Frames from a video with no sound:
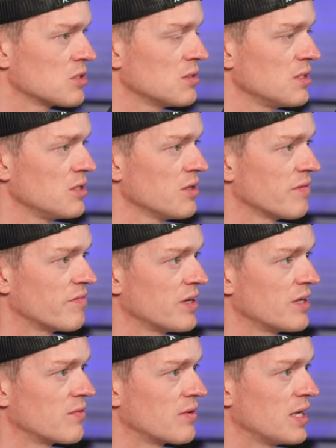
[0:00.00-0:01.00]
and then you can
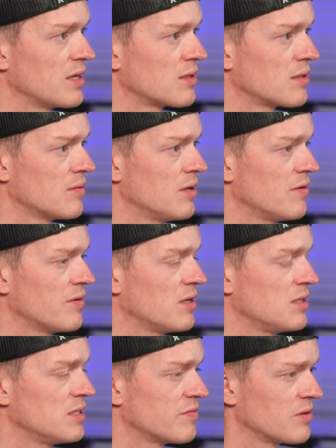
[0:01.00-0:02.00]
find a rider of a
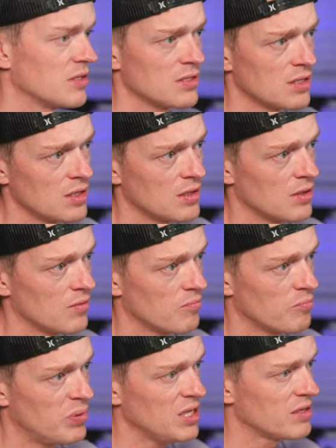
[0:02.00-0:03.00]
different
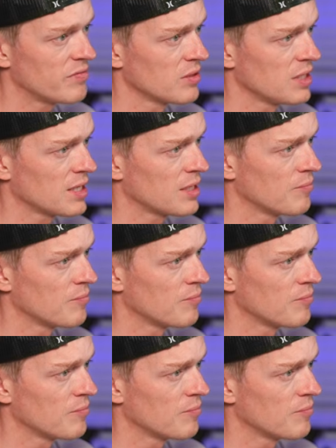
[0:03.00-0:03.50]
peak if you like.